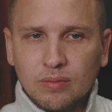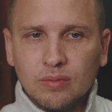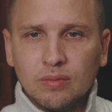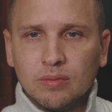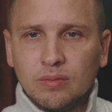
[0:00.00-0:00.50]

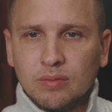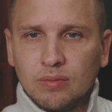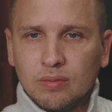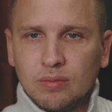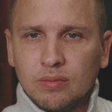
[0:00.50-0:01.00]

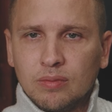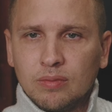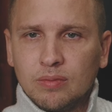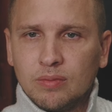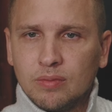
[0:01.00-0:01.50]

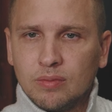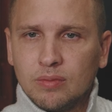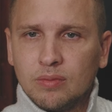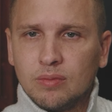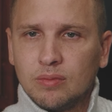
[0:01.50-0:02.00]

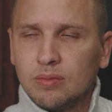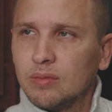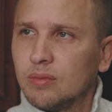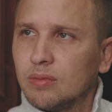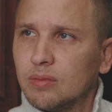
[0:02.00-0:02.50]

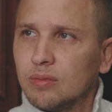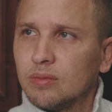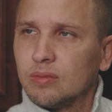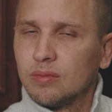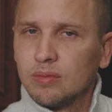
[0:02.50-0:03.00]

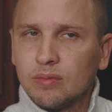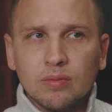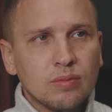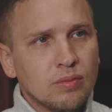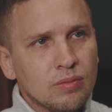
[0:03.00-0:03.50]

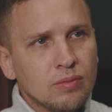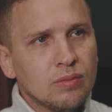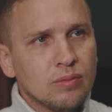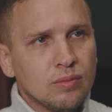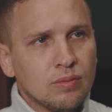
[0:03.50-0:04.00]

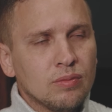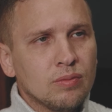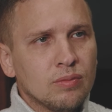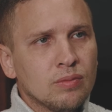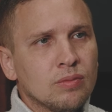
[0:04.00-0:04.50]

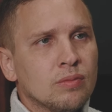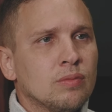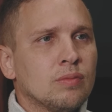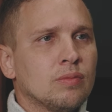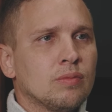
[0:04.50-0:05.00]
[no speech]